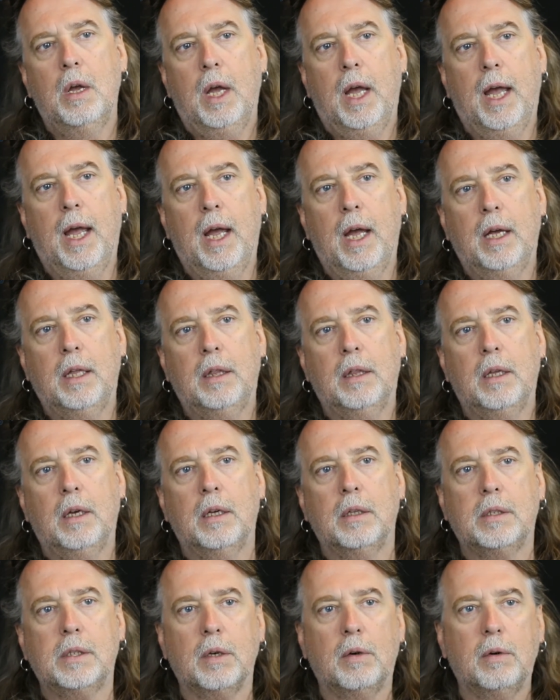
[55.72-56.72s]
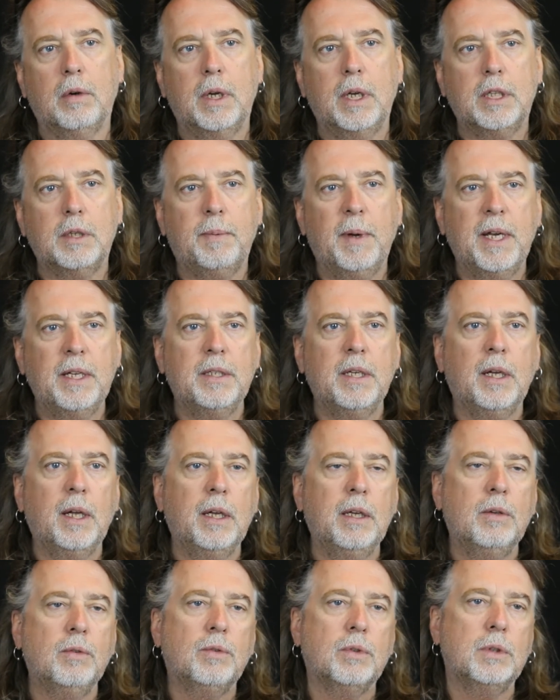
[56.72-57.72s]
And so it's
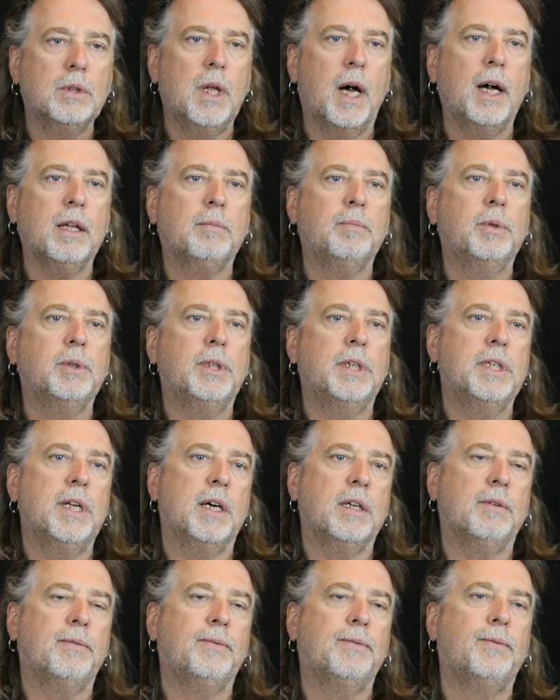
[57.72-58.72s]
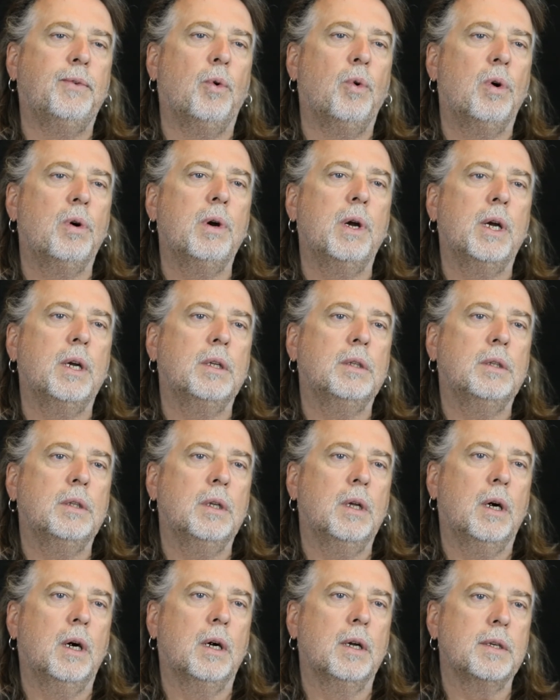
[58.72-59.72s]
basically you do not put another
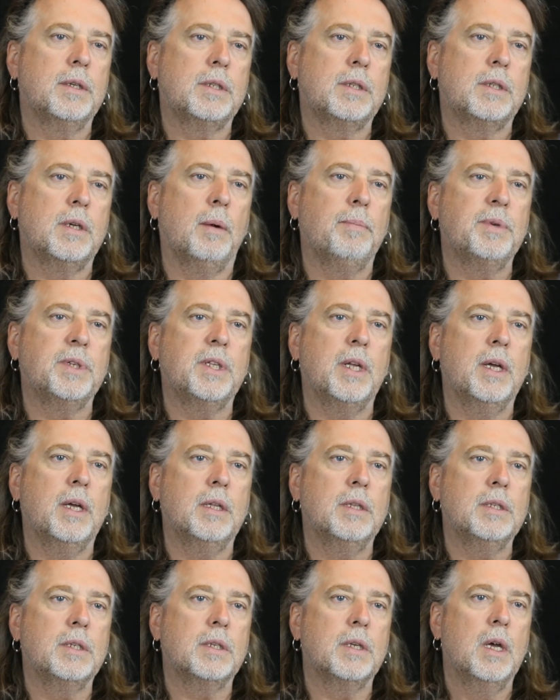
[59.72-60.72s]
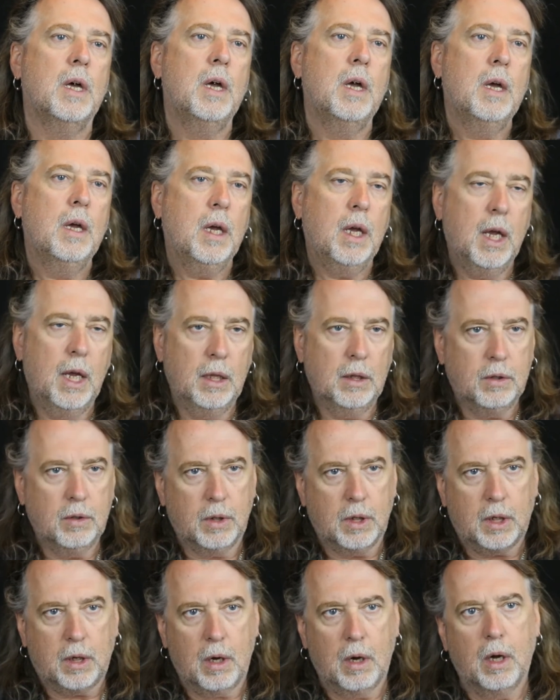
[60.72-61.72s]
foreign substance
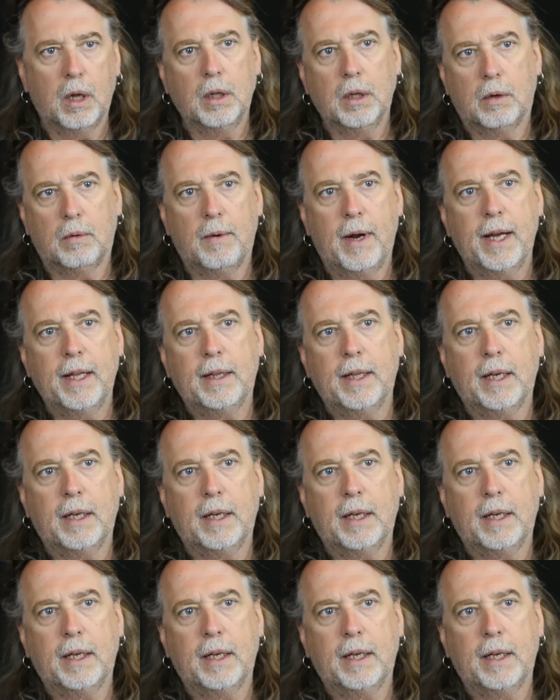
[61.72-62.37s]
into the color, right?